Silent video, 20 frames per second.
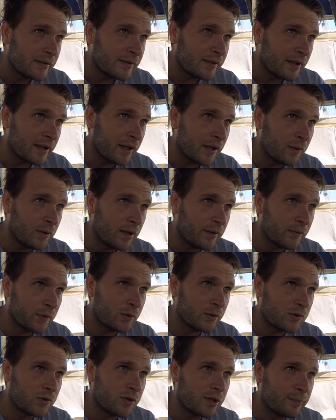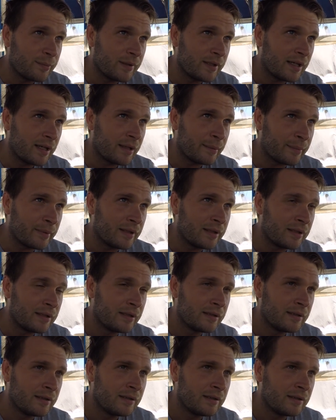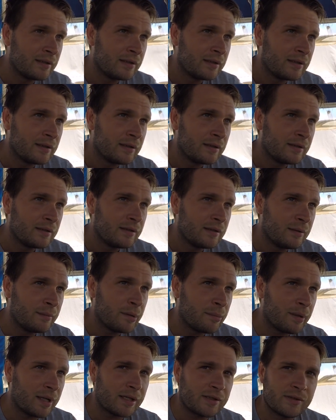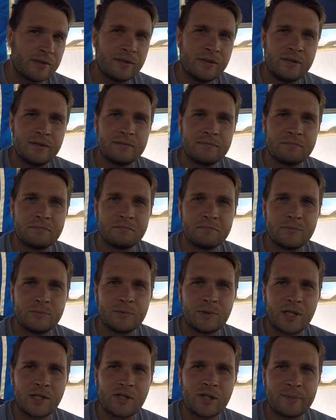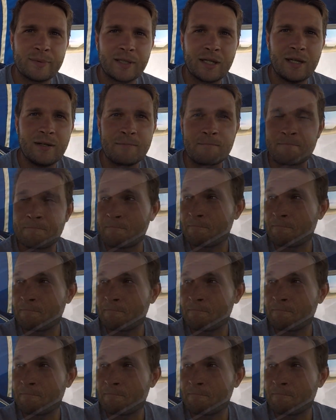So now he'll have a good trip and he'll be back soon and we'll catch up again.